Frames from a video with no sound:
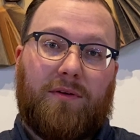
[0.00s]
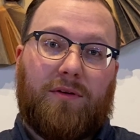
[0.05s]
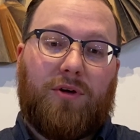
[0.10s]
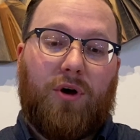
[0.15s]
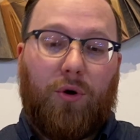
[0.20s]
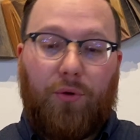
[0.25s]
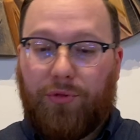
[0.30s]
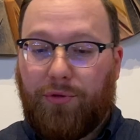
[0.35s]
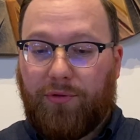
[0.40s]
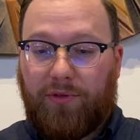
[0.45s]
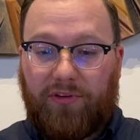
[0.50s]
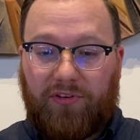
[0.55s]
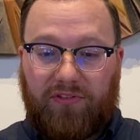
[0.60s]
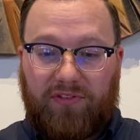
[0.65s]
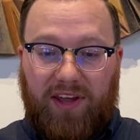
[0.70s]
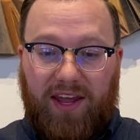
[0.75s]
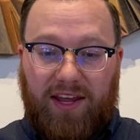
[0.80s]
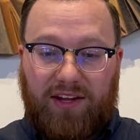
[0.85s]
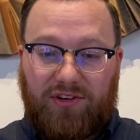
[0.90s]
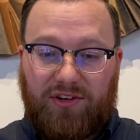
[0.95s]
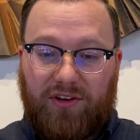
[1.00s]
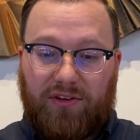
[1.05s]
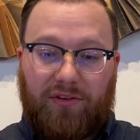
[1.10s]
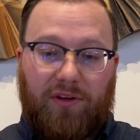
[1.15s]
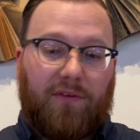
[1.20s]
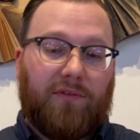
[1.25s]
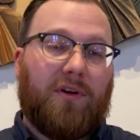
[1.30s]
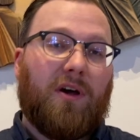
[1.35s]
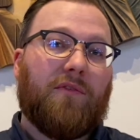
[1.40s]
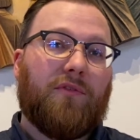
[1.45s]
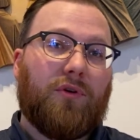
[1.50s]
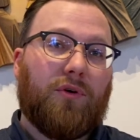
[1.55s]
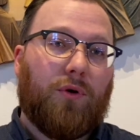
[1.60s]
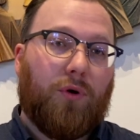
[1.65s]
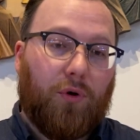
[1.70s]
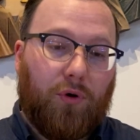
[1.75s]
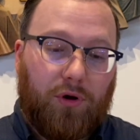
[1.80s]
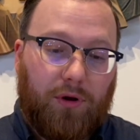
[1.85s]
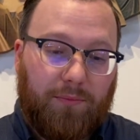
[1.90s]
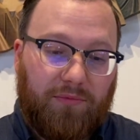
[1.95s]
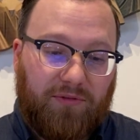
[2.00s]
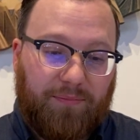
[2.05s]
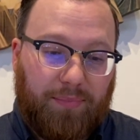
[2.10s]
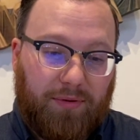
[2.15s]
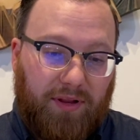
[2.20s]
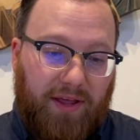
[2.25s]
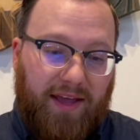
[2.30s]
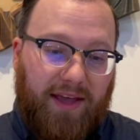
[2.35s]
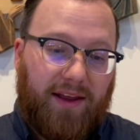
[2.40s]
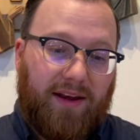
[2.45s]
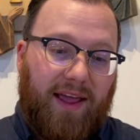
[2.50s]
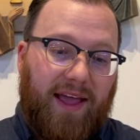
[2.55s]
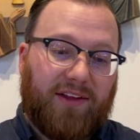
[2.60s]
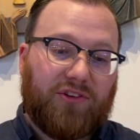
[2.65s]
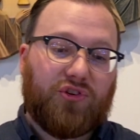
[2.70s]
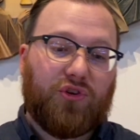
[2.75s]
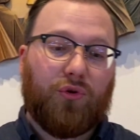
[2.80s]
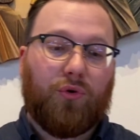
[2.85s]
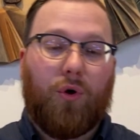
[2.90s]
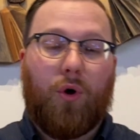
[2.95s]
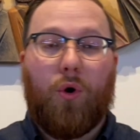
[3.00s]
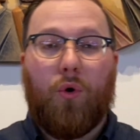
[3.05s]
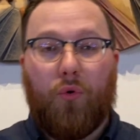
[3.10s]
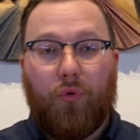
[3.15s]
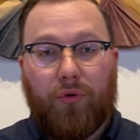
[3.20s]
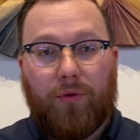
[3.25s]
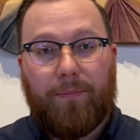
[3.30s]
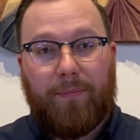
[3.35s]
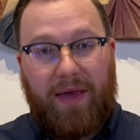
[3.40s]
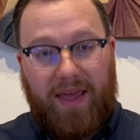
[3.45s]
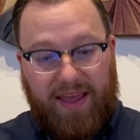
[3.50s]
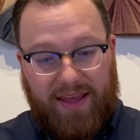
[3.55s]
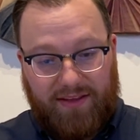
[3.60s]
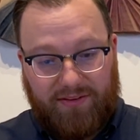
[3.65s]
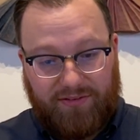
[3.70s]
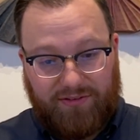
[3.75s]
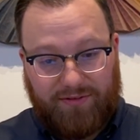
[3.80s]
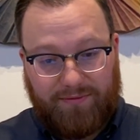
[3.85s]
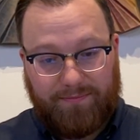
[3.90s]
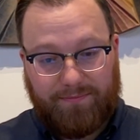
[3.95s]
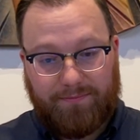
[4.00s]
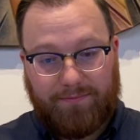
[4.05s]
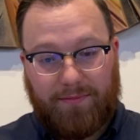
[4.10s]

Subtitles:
Go through the stages of Governor Holcomb's plan at your own pace,